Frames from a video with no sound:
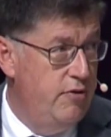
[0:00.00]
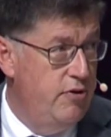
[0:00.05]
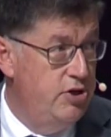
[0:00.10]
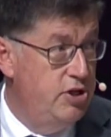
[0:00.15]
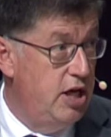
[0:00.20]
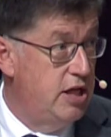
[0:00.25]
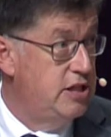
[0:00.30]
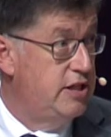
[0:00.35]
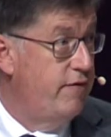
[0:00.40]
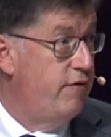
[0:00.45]
the
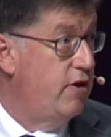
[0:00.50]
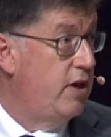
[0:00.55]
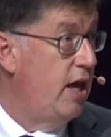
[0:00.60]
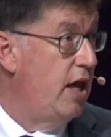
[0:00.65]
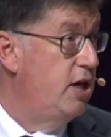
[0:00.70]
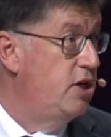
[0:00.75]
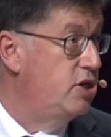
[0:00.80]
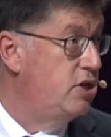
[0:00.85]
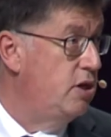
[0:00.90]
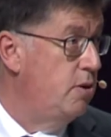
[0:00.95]

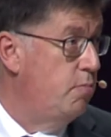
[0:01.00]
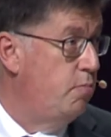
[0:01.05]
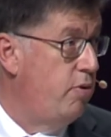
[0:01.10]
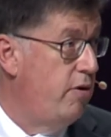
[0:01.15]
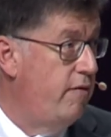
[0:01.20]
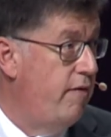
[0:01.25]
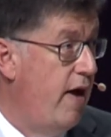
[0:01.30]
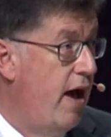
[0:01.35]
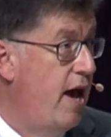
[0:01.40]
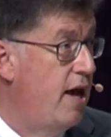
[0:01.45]
justification
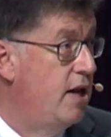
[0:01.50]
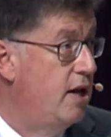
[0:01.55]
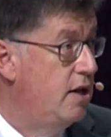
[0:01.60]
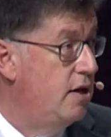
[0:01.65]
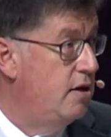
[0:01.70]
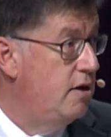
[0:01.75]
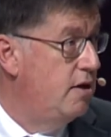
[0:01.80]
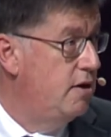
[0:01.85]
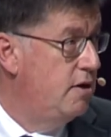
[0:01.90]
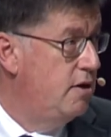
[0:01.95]

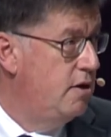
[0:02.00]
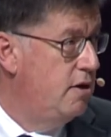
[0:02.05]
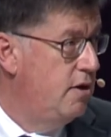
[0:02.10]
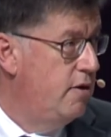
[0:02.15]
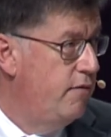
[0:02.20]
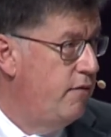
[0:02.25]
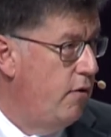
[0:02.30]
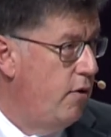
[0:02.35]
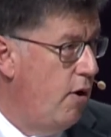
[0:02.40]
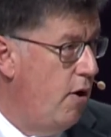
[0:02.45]
provided
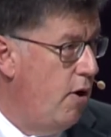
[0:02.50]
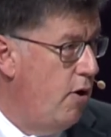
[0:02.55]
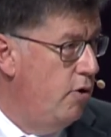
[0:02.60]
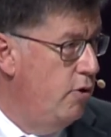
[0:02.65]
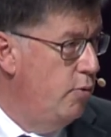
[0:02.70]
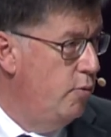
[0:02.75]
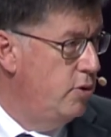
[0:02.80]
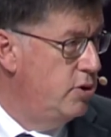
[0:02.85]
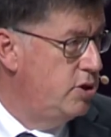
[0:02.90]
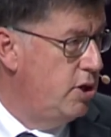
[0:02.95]
for all
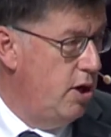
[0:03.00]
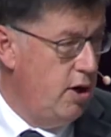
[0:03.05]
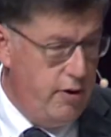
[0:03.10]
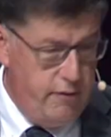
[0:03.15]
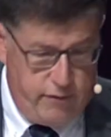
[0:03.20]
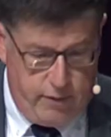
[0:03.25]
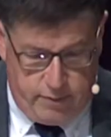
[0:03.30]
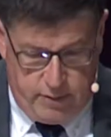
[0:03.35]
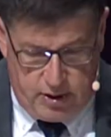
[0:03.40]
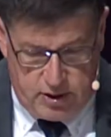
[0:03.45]
who will
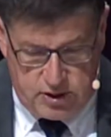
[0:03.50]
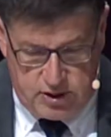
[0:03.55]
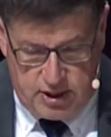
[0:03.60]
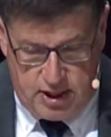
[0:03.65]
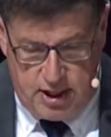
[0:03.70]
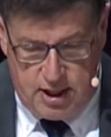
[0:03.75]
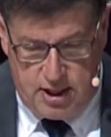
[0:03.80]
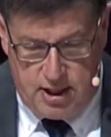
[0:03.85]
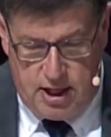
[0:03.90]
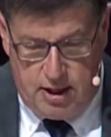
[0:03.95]
turn from their
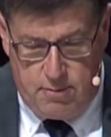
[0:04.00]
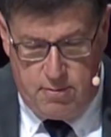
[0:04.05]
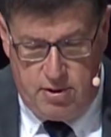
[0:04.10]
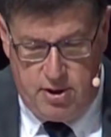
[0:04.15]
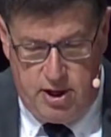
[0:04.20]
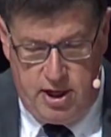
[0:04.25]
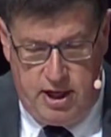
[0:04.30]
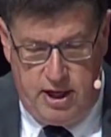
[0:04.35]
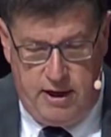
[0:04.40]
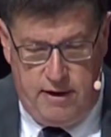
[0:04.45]
sin and
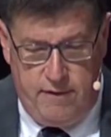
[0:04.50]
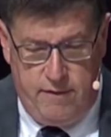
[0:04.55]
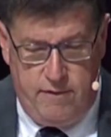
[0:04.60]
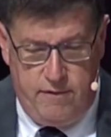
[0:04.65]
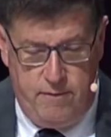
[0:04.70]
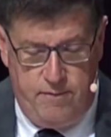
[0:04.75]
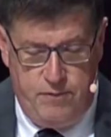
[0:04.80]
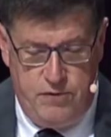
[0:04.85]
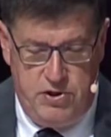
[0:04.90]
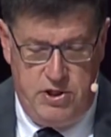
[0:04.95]

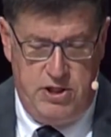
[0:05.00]
believe.